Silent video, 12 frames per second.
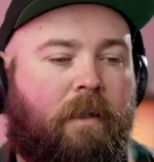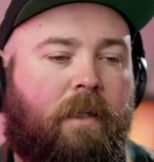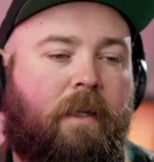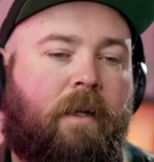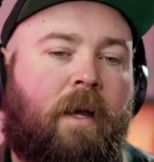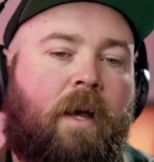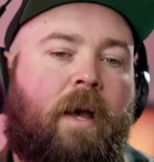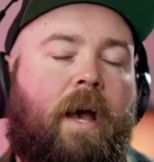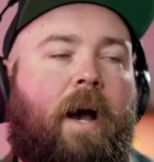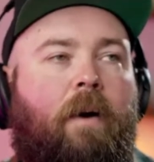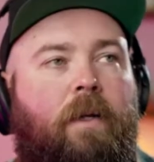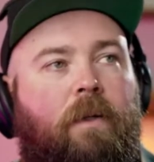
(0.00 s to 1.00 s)
And
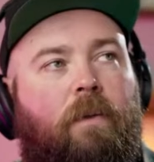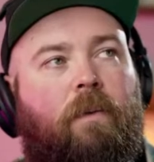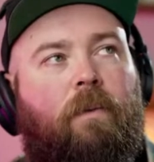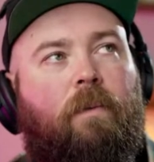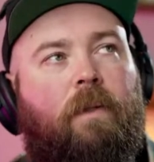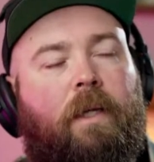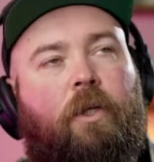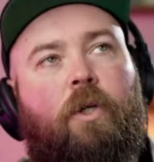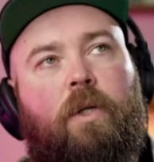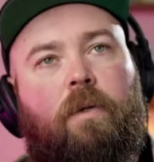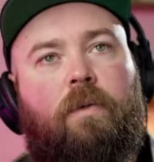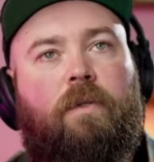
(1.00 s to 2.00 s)
how do you, should
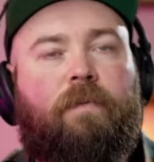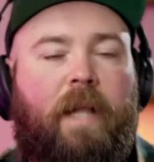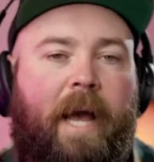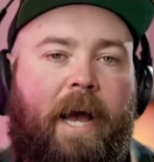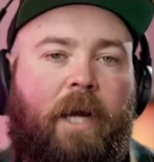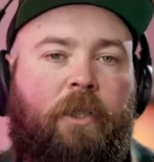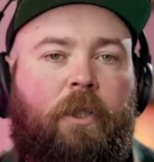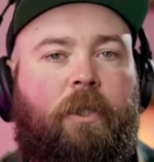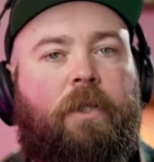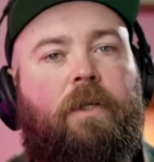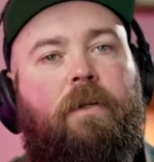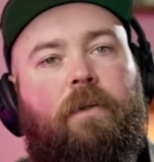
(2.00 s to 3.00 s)
you use Flash or
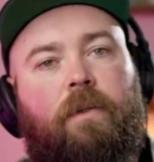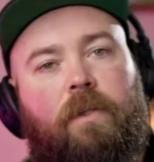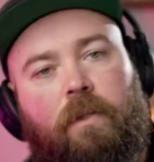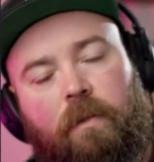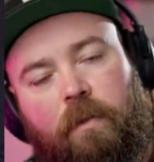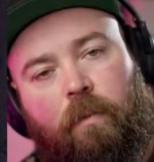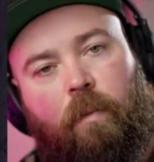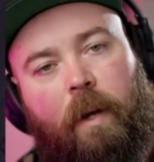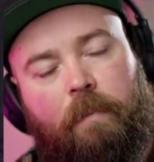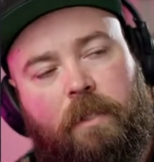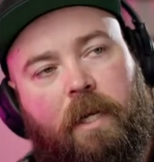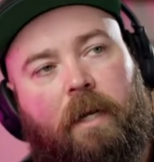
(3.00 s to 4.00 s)
should you use
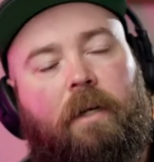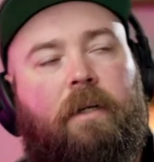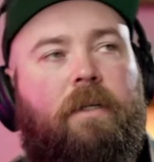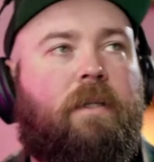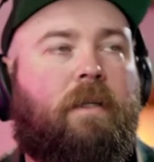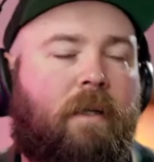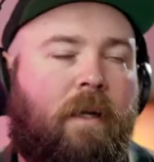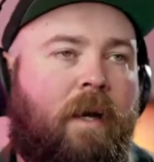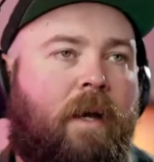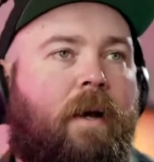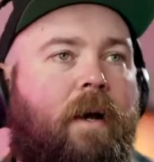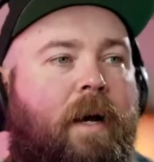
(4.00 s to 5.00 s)
web standards? And,
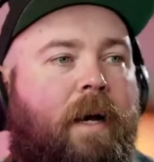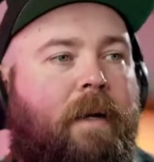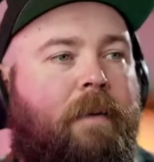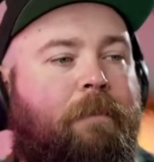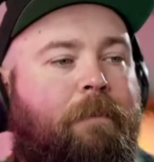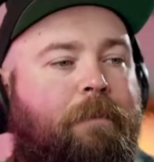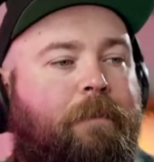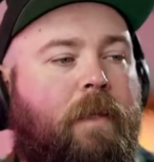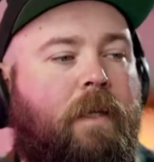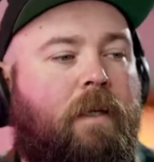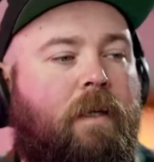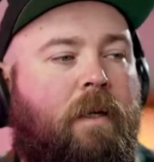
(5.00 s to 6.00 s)

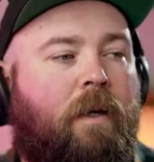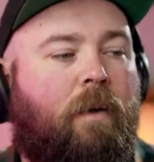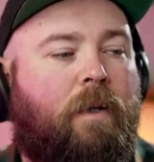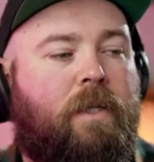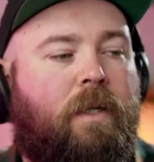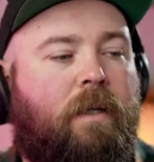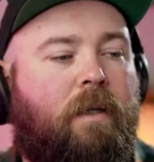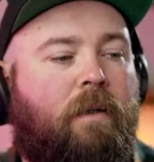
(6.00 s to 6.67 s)
is there